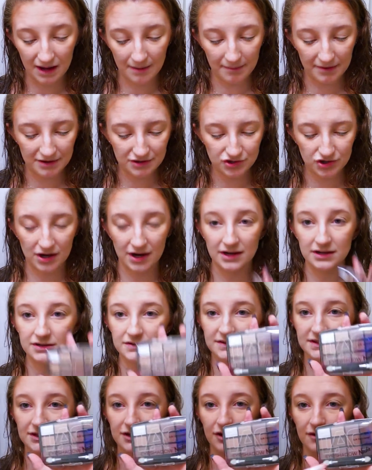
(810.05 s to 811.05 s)
I'm gonna try and
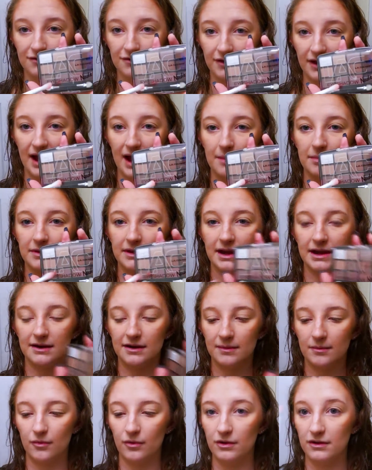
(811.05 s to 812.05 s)
use the doe foot
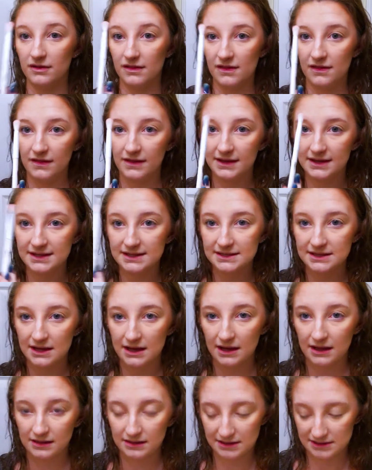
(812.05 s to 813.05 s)
applicator more than this.
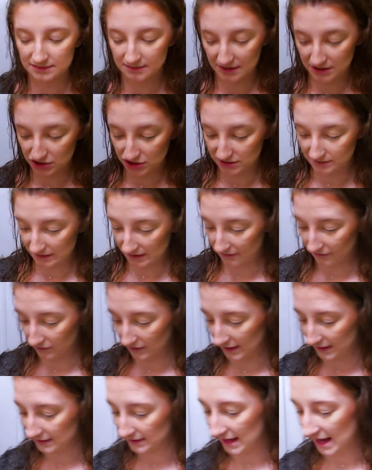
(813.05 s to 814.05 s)
This might just be for
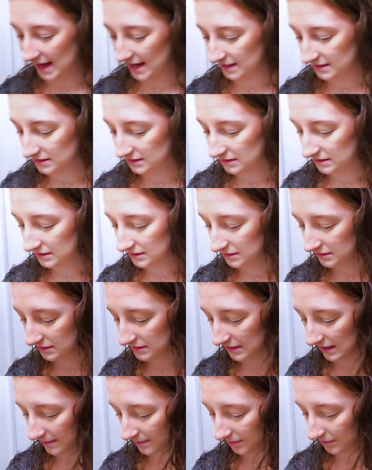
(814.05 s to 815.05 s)
like last
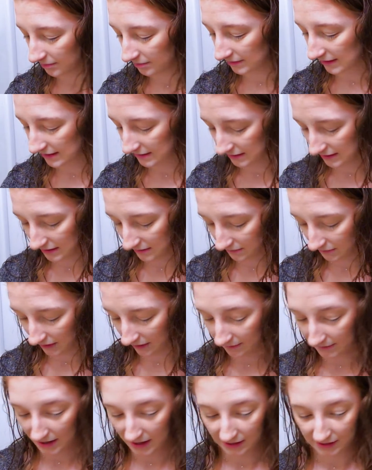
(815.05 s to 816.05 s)
step blending, but
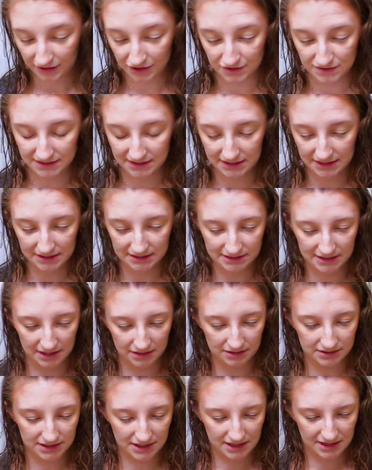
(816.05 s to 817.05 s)
I'm not gonna use it the
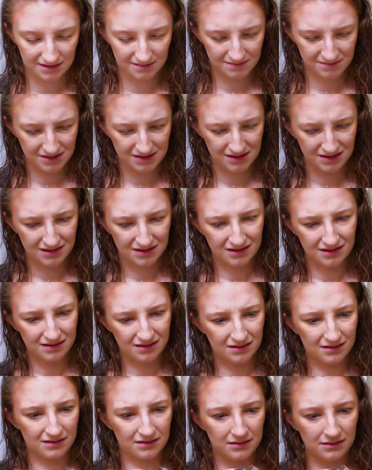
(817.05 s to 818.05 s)
entire time.
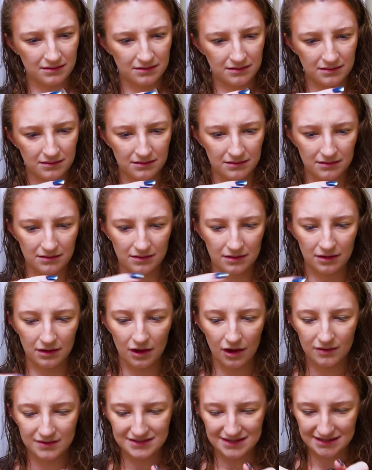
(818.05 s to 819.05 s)

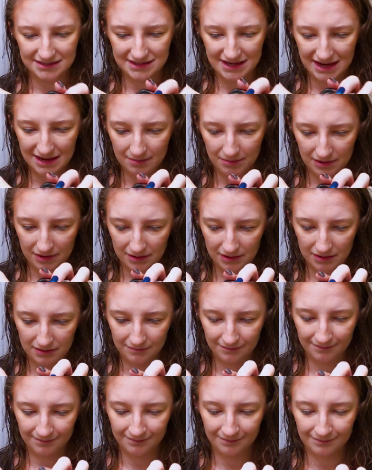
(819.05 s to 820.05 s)
Oh, it's got tape on it.